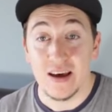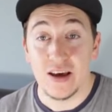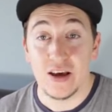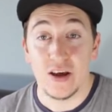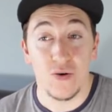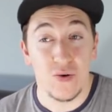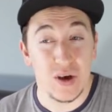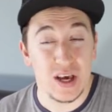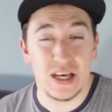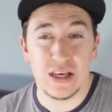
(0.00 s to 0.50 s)

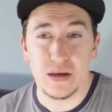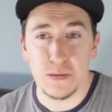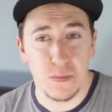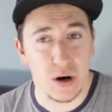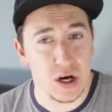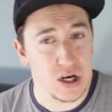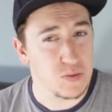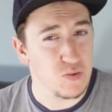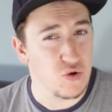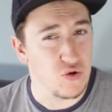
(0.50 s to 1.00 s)
You know, he is a
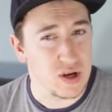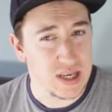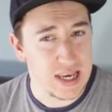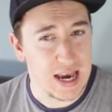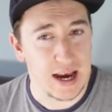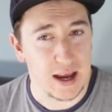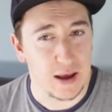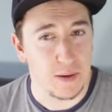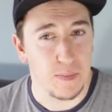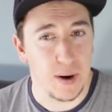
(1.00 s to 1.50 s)
much more
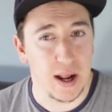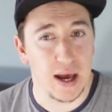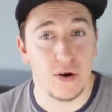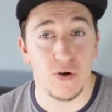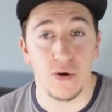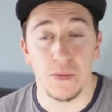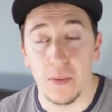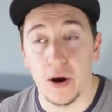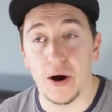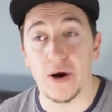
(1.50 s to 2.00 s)
attacking
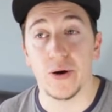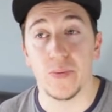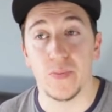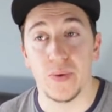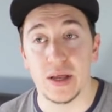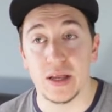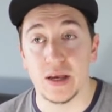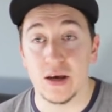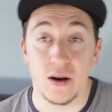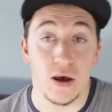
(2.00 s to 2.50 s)
player in my
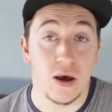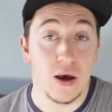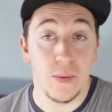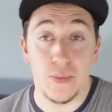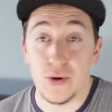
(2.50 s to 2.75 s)
opinion,